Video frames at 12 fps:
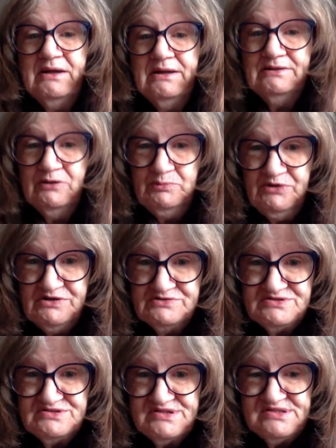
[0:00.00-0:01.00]
Hello,
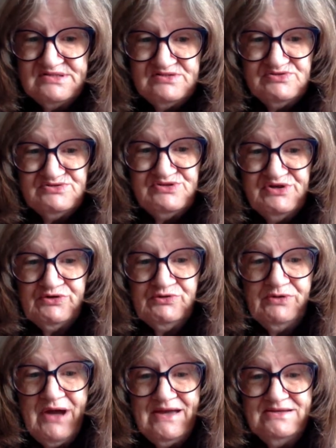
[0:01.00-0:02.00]
brothers and sisters in
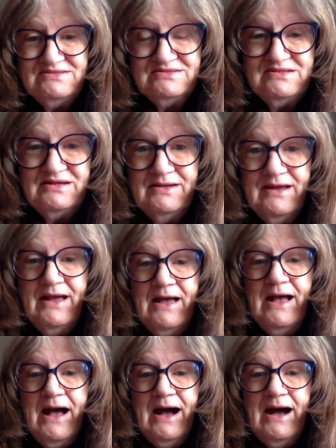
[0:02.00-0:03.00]
Christ.
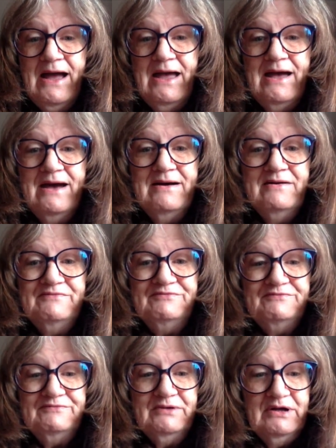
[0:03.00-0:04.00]
I have
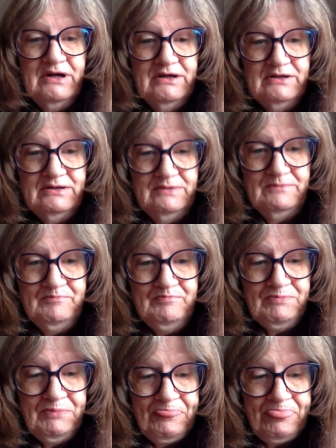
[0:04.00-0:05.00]
um,
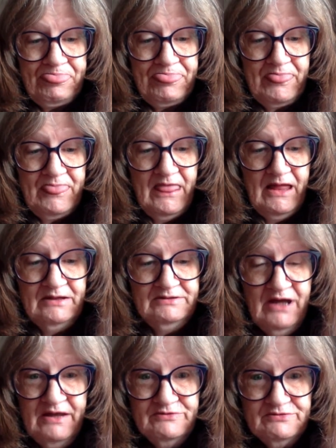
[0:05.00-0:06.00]

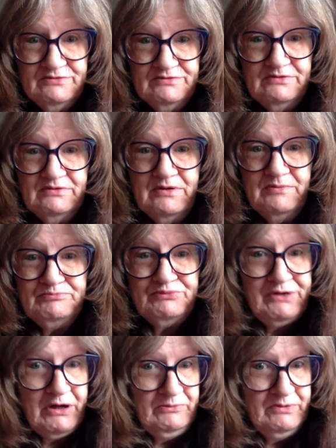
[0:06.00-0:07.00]
another
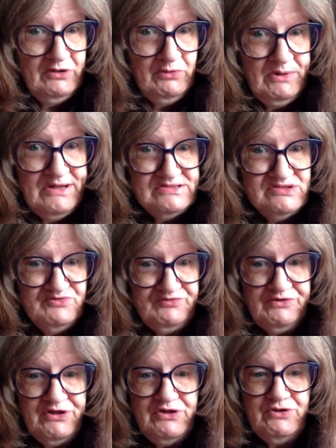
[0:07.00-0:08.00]
prayer request
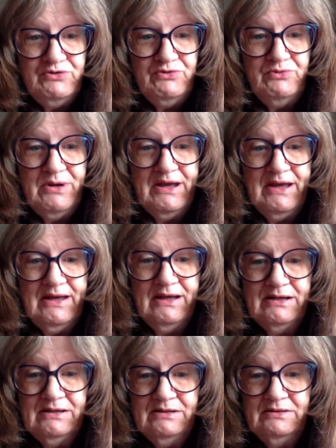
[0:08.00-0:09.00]
for you
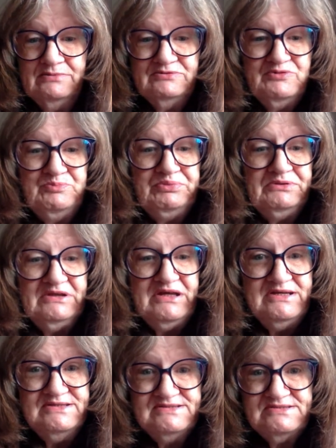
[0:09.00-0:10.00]
uh, to
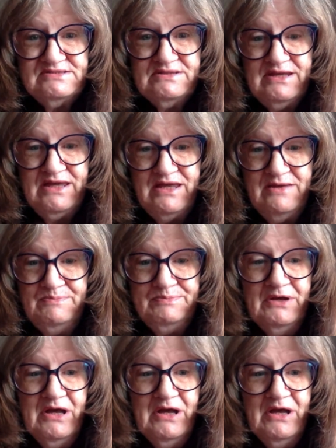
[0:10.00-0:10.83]
please keep